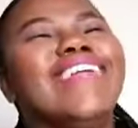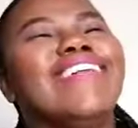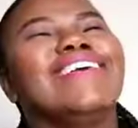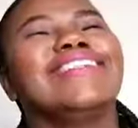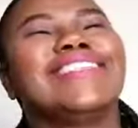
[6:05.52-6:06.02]

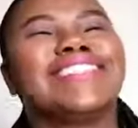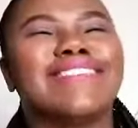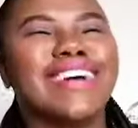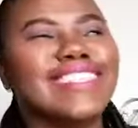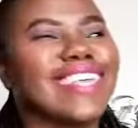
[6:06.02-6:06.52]
no,
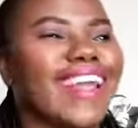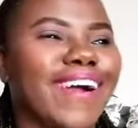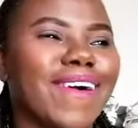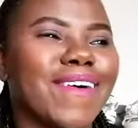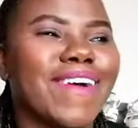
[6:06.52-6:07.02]

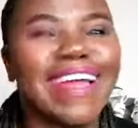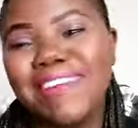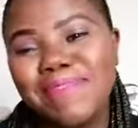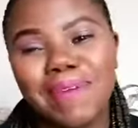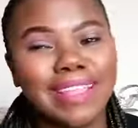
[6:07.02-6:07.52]
Dimansala, go
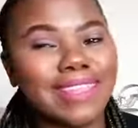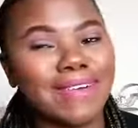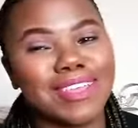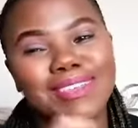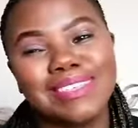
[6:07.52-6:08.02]
ahead, but they
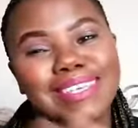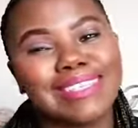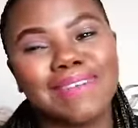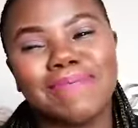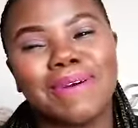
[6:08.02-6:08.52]
were
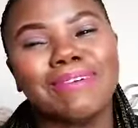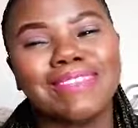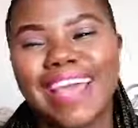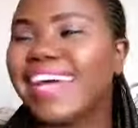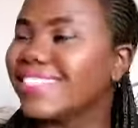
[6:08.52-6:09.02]
using the
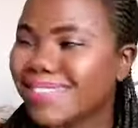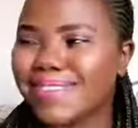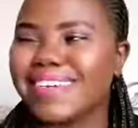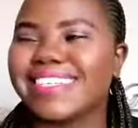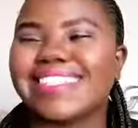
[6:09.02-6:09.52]
both S
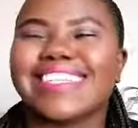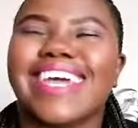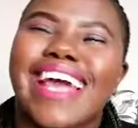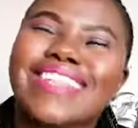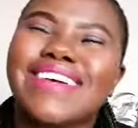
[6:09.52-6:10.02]
words
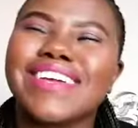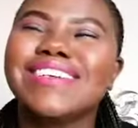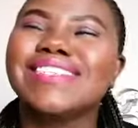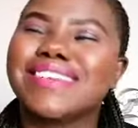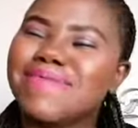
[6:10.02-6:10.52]
and they were
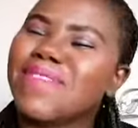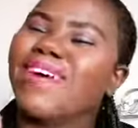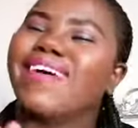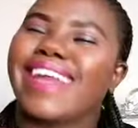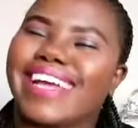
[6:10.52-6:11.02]
using
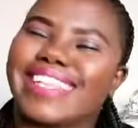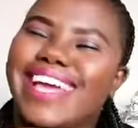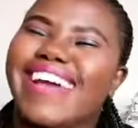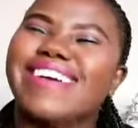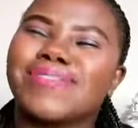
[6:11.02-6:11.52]
more like
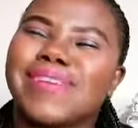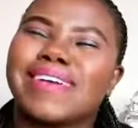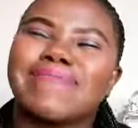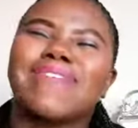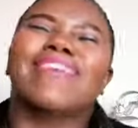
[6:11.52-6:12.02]
the S
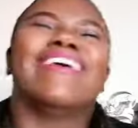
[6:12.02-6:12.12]
words.